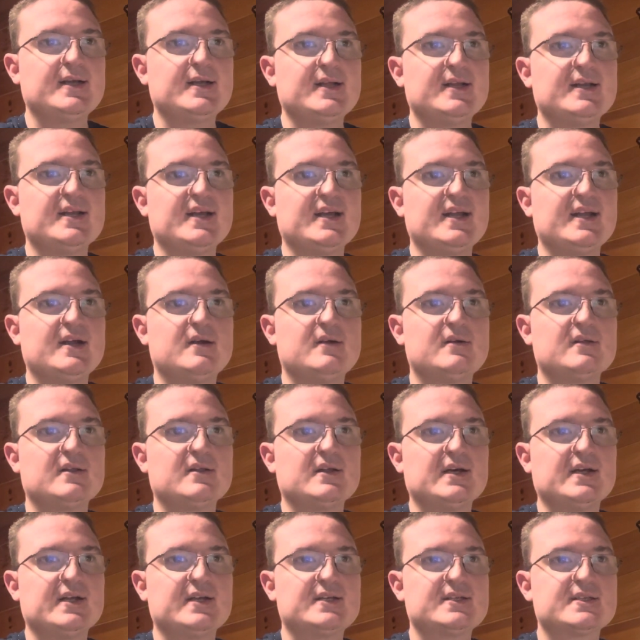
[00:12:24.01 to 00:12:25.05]
and they are
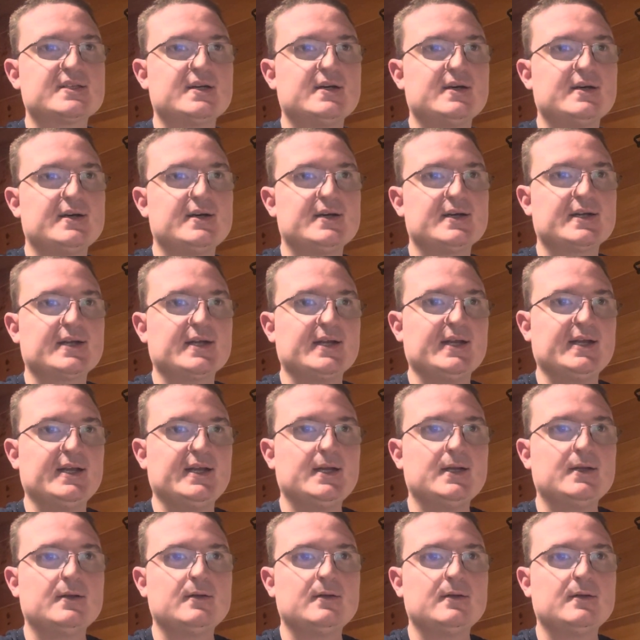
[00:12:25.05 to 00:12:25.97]
like talking.